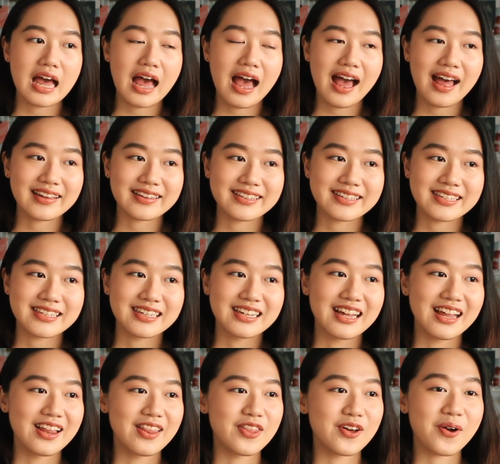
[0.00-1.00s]
at
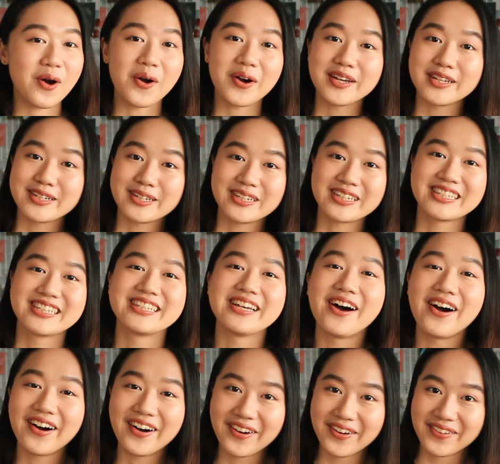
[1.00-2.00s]
the corridors
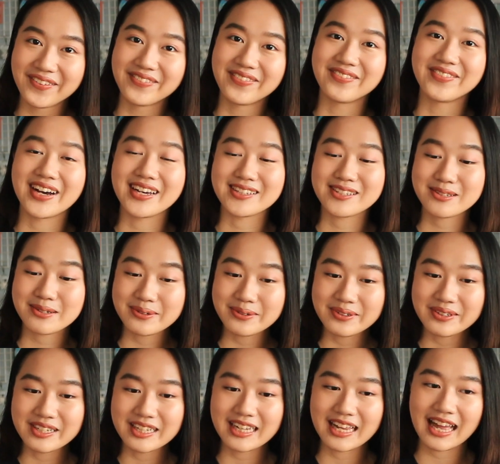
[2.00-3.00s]
of my
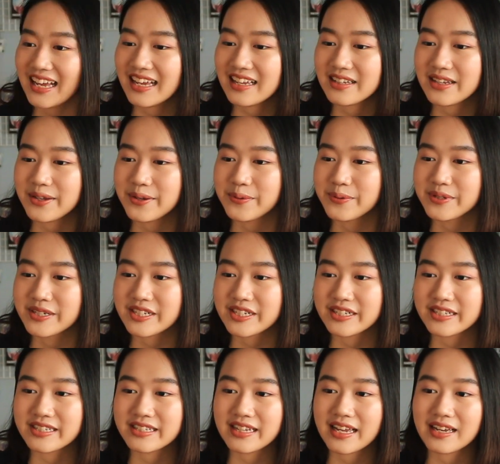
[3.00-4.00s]
school, and he was
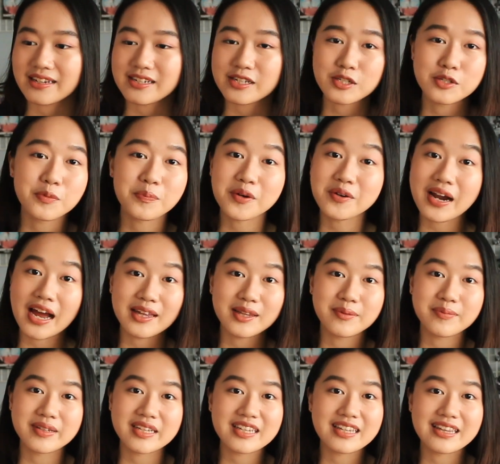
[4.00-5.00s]
just like, just super
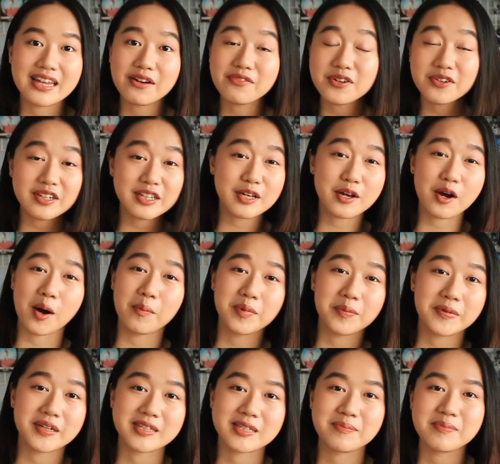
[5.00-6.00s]
randomly, he never really
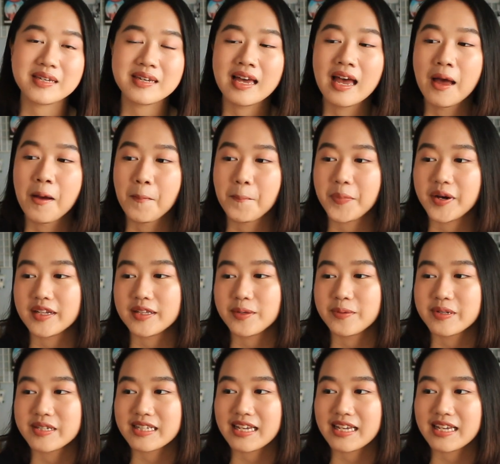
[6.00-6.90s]
compliments me, but he was